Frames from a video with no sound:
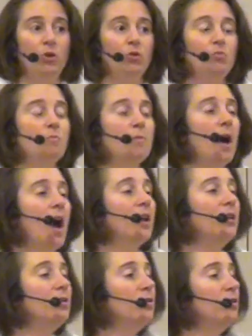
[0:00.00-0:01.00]

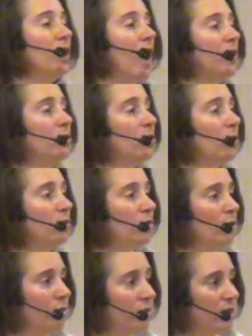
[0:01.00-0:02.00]
win. I
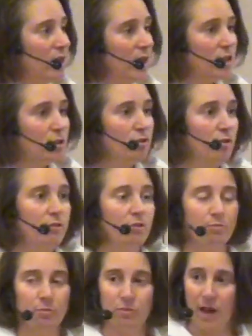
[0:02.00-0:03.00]
don't know the nature of
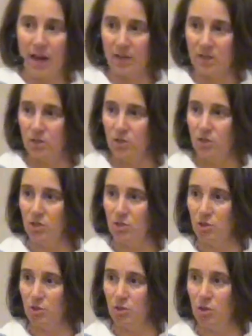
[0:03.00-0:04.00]
your
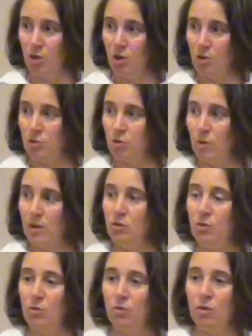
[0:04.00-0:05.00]
practices, so
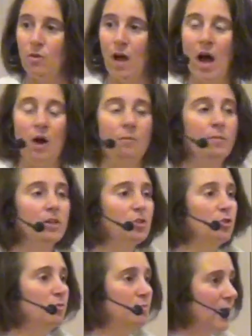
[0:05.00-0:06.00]
I don't know how
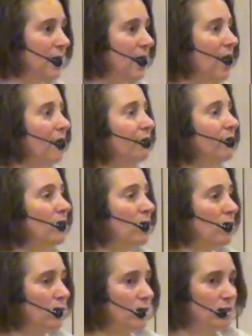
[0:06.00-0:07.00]
much you may have
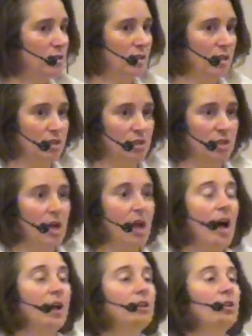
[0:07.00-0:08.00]
noticed this.
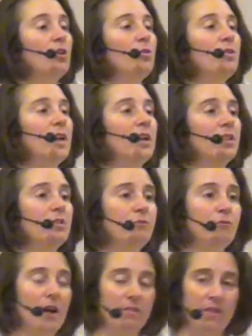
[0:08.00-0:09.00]
I know that in the
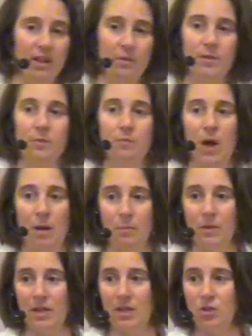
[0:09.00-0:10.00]
5-element
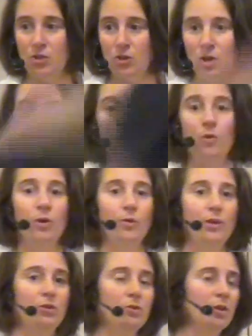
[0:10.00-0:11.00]
population,
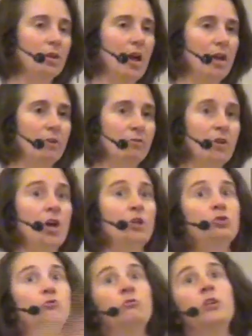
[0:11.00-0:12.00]
where we do a lot of
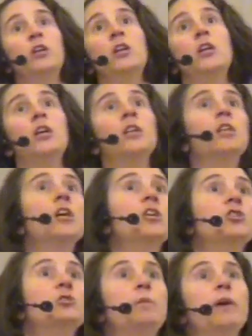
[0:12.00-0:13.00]
treating
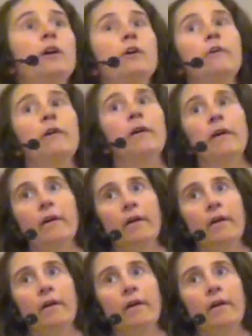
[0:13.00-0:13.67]
the spirit,